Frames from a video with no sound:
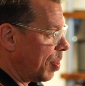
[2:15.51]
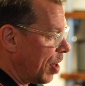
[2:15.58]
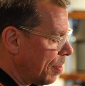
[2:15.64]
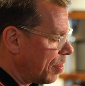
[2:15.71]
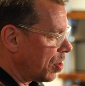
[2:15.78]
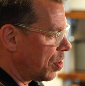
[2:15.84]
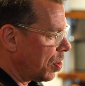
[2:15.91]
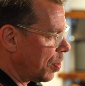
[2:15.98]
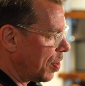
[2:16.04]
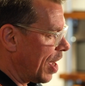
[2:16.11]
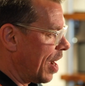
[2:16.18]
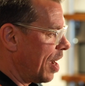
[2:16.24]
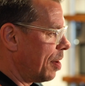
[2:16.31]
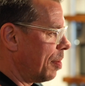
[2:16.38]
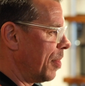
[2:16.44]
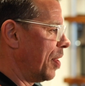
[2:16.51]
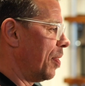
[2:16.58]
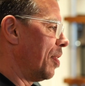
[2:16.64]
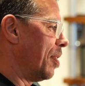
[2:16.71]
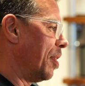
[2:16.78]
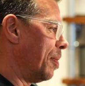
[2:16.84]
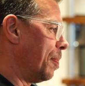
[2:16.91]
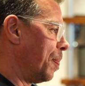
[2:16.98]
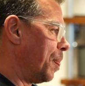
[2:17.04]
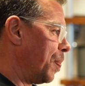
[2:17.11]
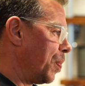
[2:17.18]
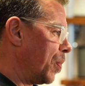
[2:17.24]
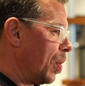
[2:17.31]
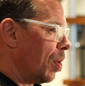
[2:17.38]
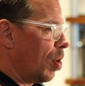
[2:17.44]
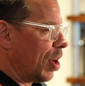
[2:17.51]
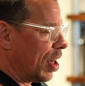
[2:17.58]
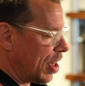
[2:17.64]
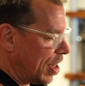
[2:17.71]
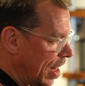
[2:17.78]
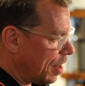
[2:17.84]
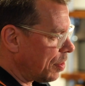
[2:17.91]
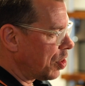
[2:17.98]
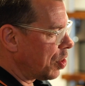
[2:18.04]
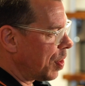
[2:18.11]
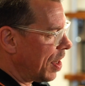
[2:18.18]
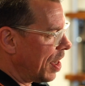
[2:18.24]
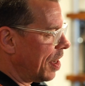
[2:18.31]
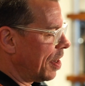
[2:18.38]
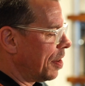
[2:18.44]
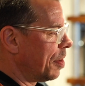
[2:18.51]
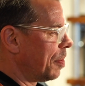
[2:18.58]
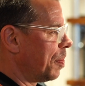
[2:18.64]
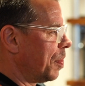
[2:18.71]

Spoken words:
to be able to do that meant that I could now do it here.